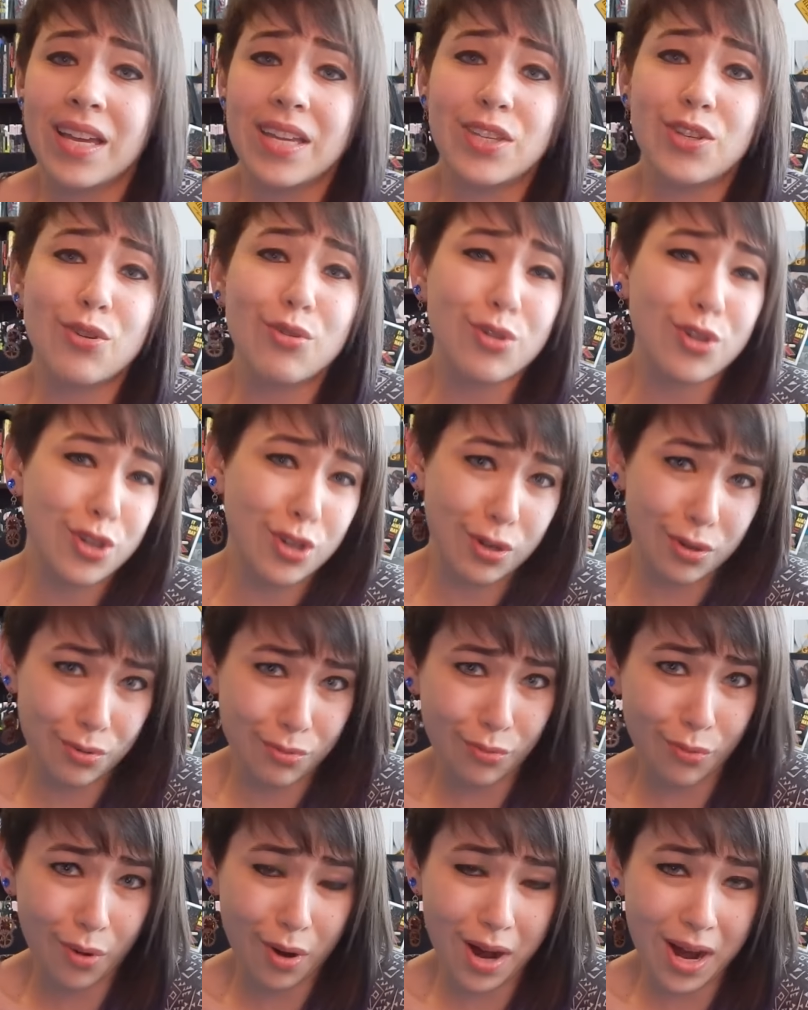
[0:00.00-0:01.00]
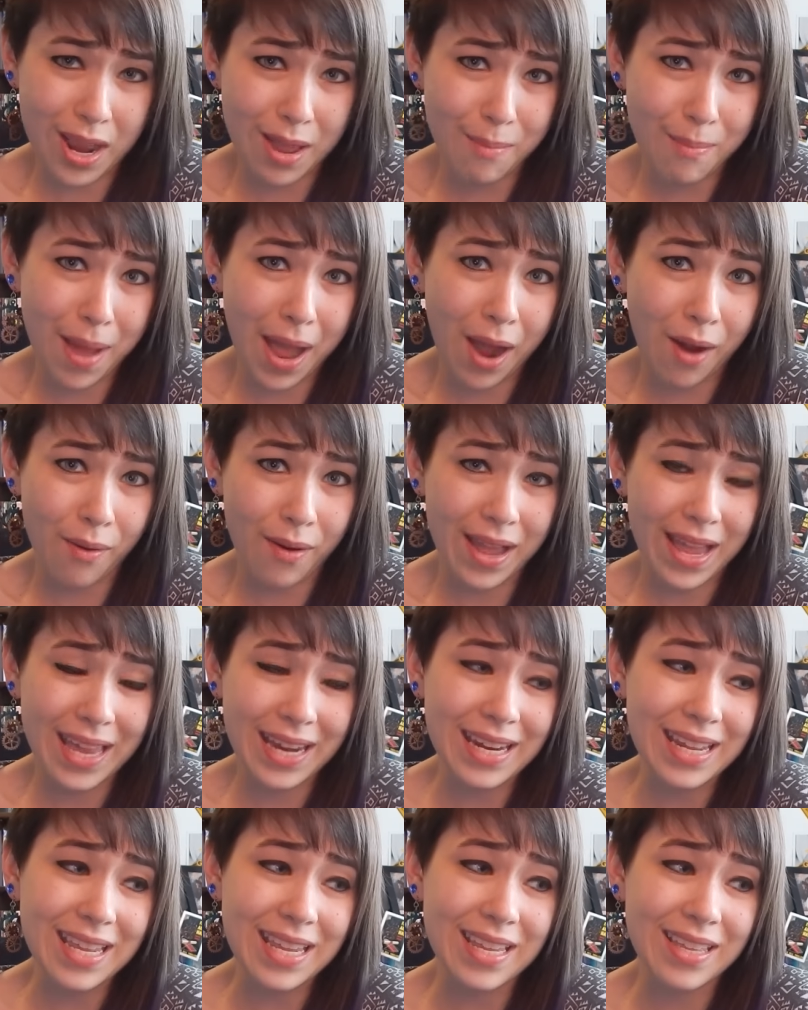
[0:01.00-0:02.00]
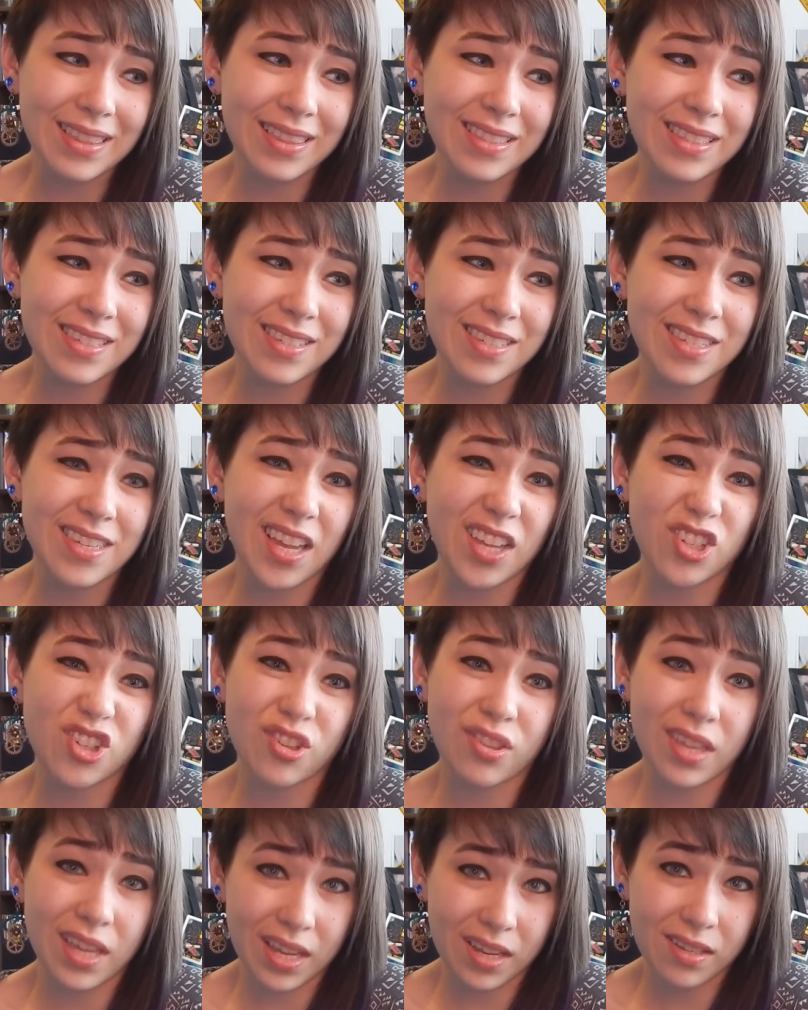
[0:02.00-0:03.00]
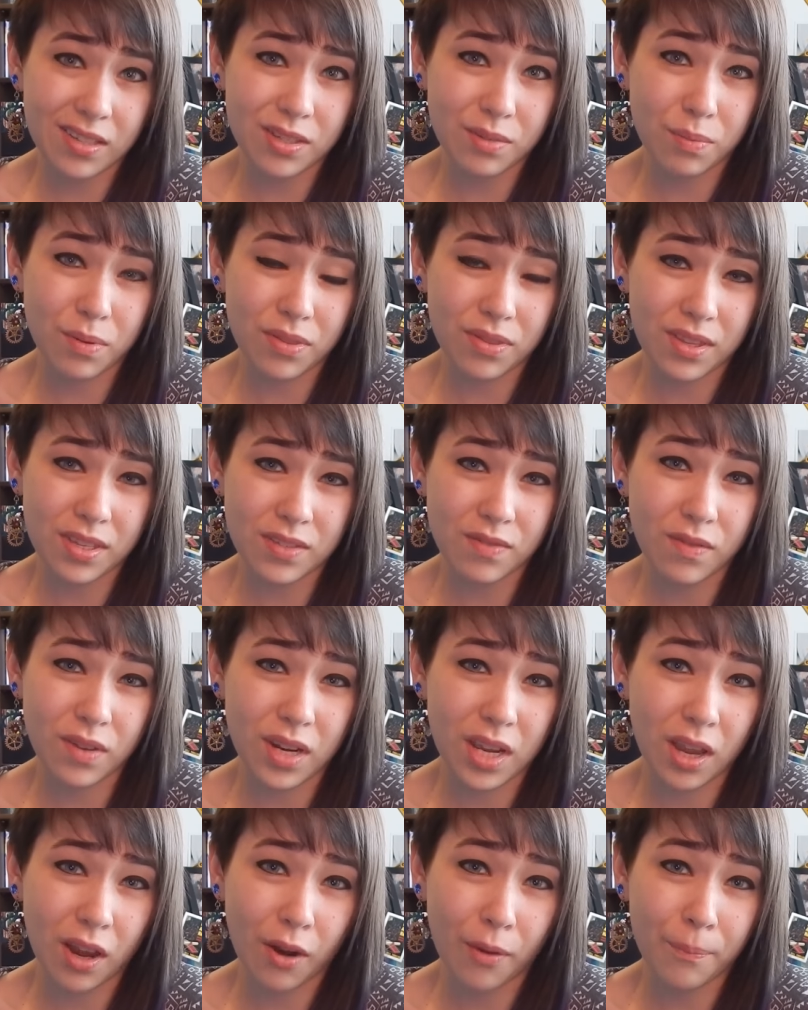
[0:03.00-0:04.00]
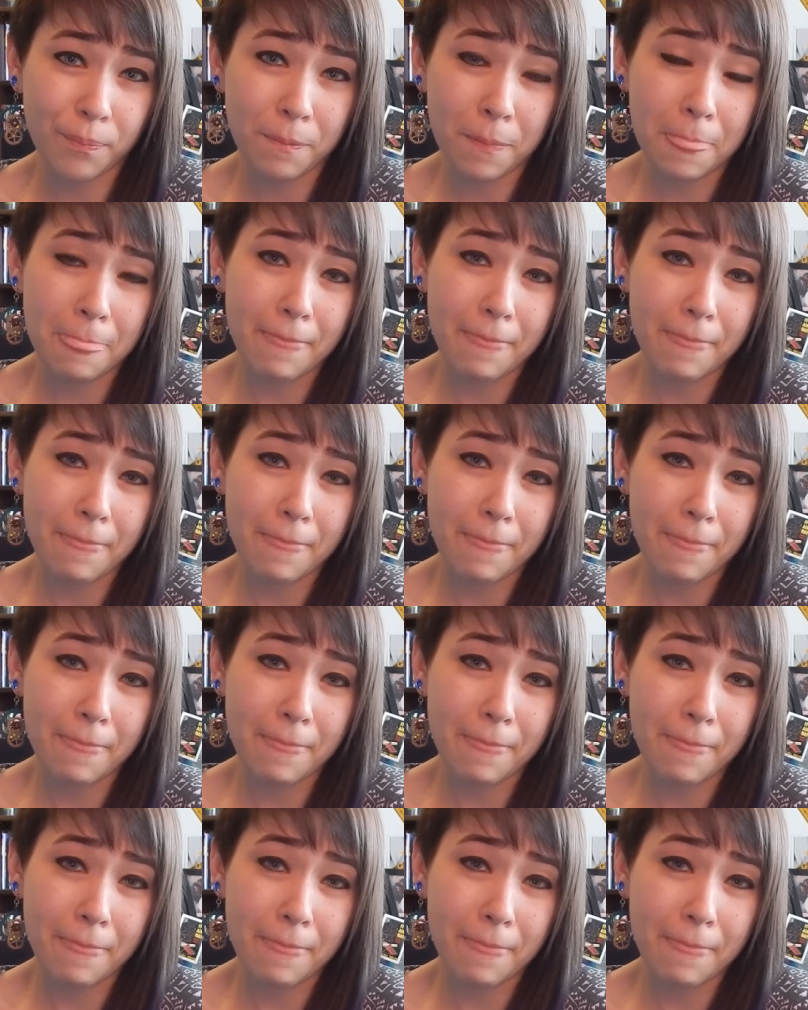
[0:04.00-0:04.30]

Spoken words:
you shouldn't worry about any such things with this video.